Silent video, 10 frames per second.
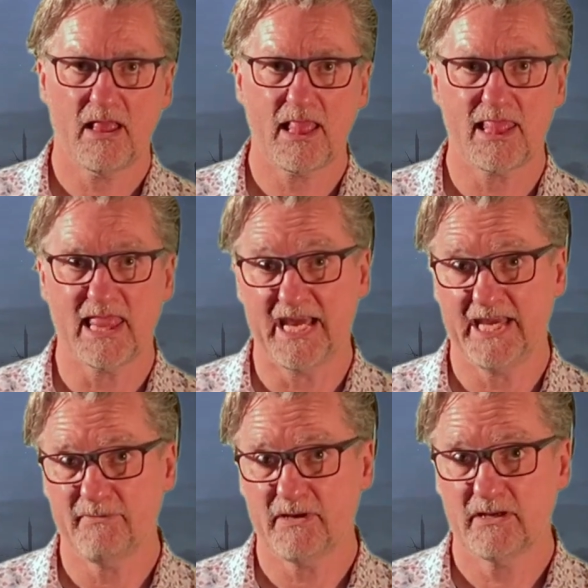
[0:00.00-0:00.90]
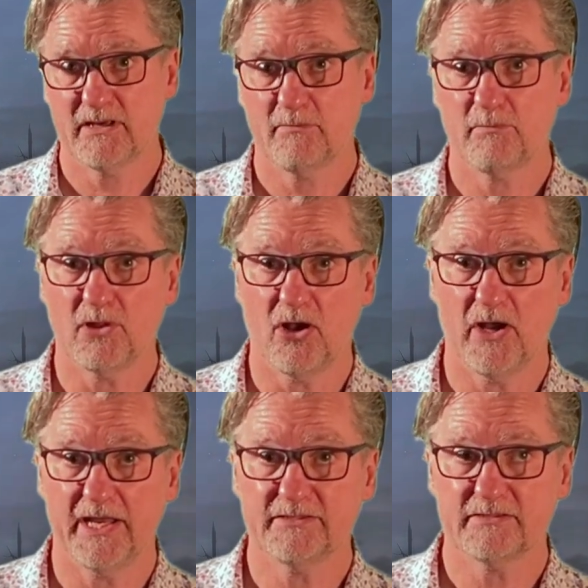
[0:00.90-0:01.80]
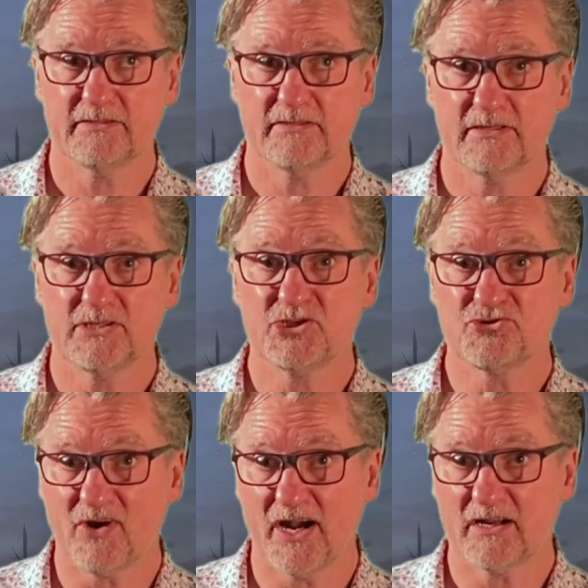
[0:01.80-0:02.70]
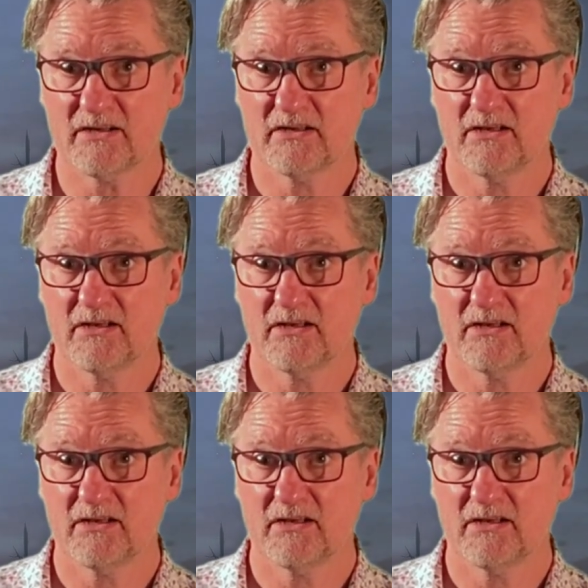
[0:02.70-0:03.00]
lame, blind, drunk,